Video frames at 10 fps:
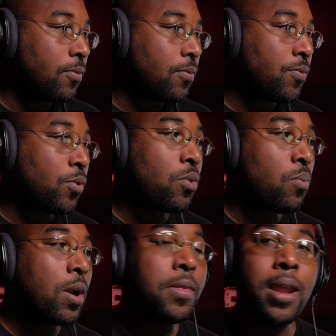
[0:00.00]
for the
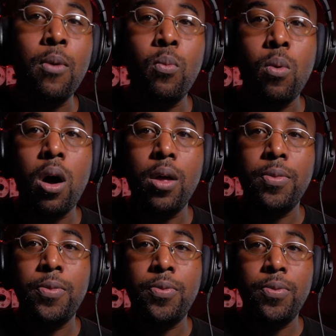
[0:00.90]
way that I want
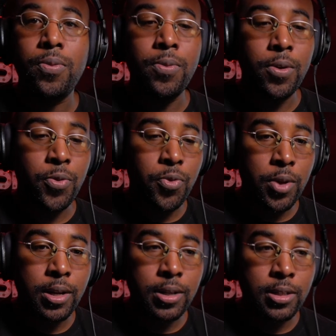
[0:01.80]
the
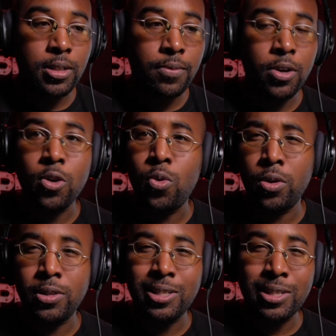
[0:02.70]
thickness of the
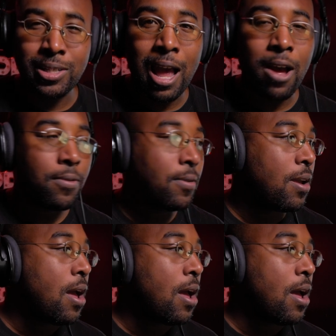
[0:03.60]
chords to sound.